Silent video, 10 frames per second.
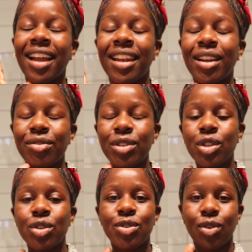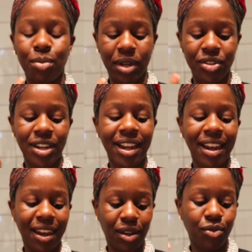I love it so much, and
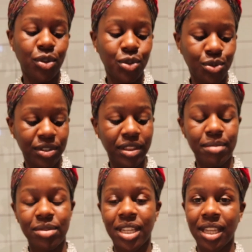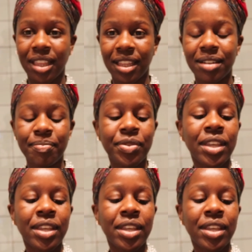I love using them together.